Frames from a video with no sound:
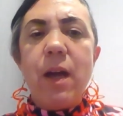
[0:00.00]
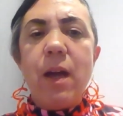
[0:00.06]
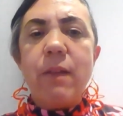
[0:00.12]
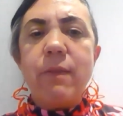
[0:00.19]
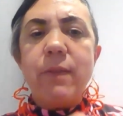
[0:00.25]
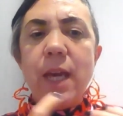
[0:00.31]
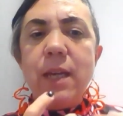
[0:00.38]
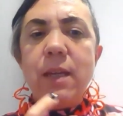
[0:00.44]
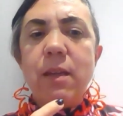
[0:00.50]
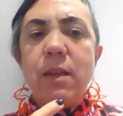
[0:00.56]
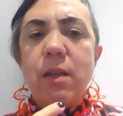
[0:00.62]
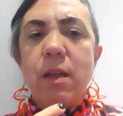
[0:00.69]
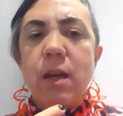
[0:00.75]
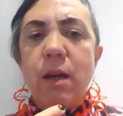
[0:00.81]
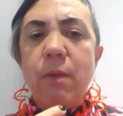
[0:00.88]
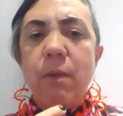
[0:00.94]
they
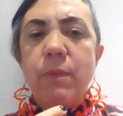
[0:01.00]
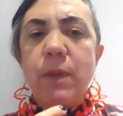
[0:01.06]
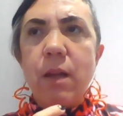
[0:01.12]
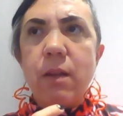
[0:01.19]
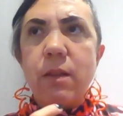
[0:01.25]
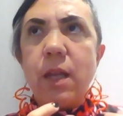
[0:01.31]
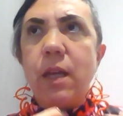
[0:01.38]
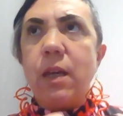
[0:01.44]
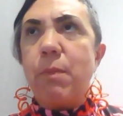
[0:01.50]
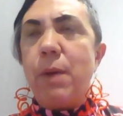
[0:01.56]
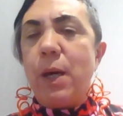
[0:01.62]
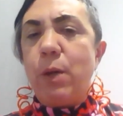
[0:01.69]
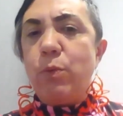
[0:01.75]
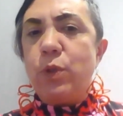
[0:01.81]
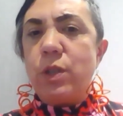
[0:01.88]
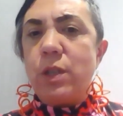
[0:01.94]
think
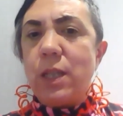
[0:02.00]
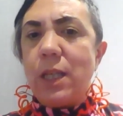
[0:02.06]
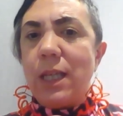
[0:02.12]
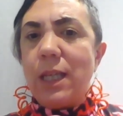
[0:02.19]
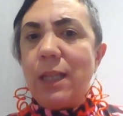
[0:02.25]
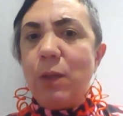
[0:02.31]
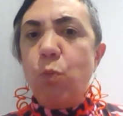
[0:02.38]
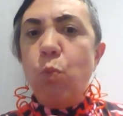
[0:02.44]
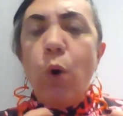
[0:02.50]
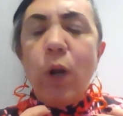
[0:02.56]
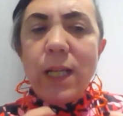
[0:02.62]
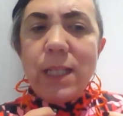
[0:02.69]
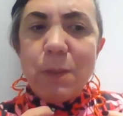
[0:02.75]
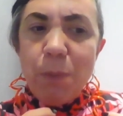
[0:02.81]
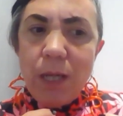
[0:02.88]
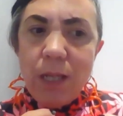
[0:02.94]
about what has
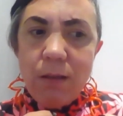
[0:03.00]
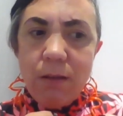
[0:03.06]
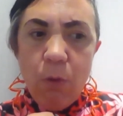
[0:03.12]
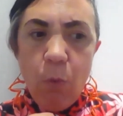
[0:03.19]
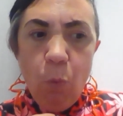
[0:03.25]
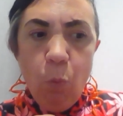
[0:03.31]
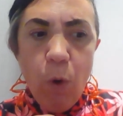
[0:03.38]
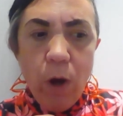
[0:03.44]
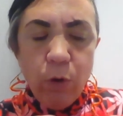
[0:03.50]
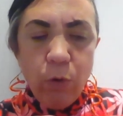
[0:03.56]
been one of